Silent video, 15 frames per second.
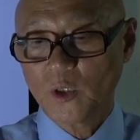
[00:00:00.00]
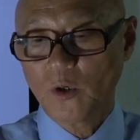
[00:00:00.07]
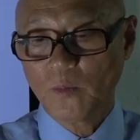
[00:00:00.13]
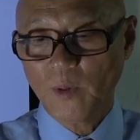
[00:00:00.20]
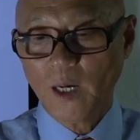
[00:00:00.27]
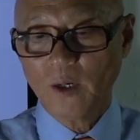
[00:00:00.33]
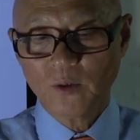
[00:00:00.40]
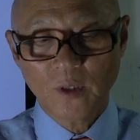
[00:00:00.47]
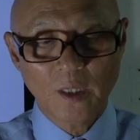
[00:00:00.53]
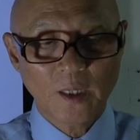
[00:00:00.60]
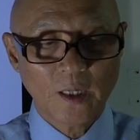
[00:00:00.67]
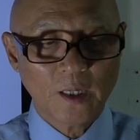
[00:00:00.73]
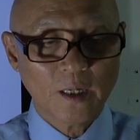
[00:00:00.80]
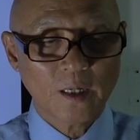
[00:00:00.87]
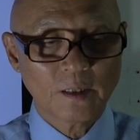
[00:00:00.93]
about
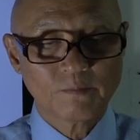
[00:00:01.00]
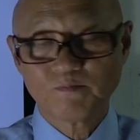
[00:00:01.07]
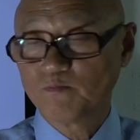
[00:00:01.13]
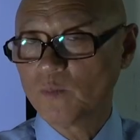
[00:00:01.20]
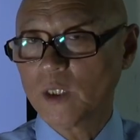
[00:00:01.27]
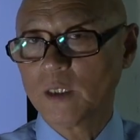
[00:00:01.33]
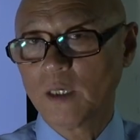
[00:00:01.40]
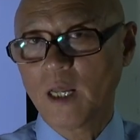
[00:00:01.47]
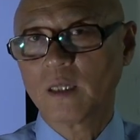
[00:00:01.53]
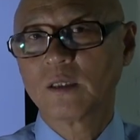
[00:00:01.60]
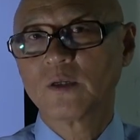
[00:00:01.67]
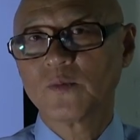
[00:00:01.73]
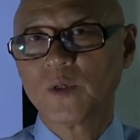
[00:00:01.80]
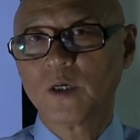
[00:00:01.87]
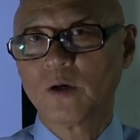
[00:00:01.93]
the
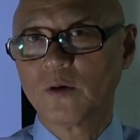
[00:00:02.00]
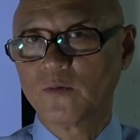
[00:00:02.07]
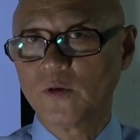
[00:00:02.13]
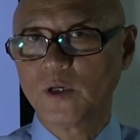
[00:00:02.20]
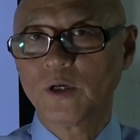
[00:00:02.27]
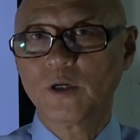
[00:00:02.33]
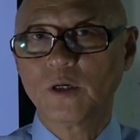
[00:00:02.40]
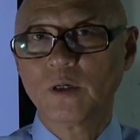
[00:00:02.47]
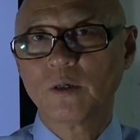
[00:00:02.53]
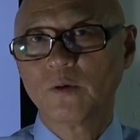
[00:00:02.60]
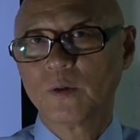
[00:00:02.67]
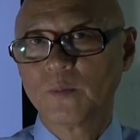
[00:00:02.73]
anatomy of ear,